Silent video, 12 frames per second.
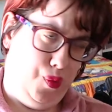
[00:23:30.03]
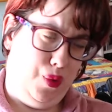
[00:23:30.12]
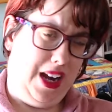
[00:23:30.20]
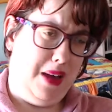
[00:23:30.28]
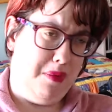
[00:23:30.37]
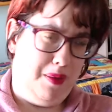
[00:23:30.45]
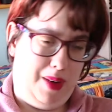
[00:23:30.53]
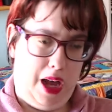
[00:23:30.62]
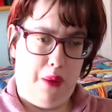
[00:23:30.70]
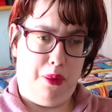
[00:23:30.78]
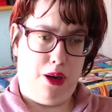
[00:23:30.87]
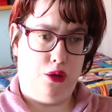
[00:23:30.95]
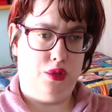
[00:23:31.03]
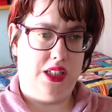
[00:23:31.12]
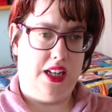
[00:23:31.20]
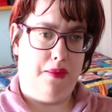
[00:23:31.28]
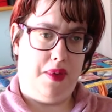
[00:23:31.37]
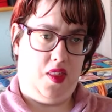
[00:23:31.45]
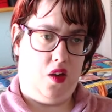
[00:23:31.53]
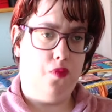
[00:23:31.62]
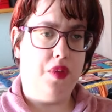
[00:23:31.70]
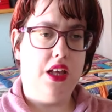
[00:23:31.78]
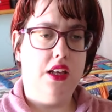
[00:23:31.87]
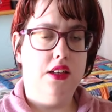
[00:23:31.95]
I'm uploading a video.
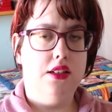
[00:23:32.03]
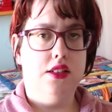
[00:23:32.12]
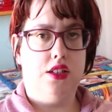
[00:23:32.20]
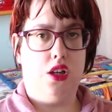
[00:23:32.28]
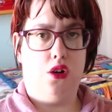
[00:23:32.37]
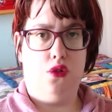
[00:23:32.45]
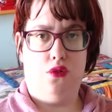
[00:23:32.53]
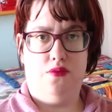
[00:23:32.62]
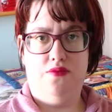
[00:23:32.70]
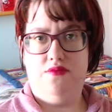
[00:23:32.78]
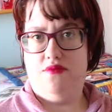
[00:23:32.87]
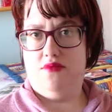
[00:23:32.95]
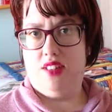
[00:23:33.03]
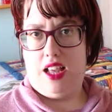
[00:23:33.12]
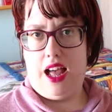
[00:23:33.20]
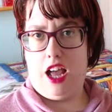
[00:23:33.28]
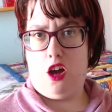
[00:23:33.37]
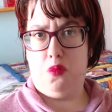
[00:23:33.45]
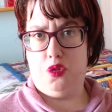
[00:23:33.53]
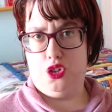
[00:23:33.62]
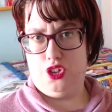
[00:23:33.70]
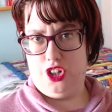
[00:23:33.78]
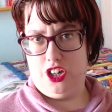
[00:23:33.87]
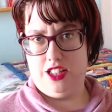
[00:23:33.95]
So I hope you
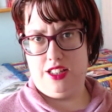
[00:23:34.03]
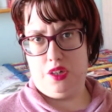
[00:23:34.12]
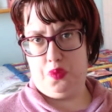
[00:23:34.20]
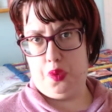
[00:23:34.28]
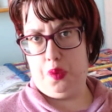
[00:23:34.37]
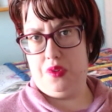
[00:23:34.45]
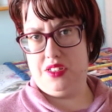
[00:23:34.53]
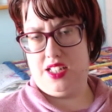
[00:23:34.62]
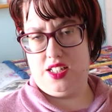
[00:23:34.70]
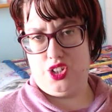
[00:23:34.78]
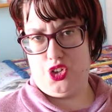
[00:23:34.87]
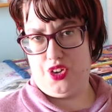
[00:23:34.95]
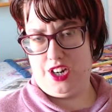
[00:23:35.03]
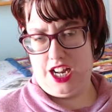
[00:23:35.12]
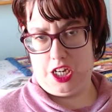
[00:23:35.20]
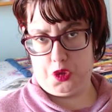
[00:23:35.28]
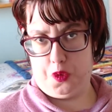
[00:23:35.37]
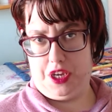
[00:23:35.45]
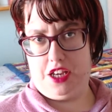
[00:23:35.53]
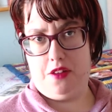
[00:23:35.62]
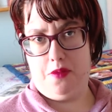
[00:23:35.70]
enjoyed. We will see each other next week.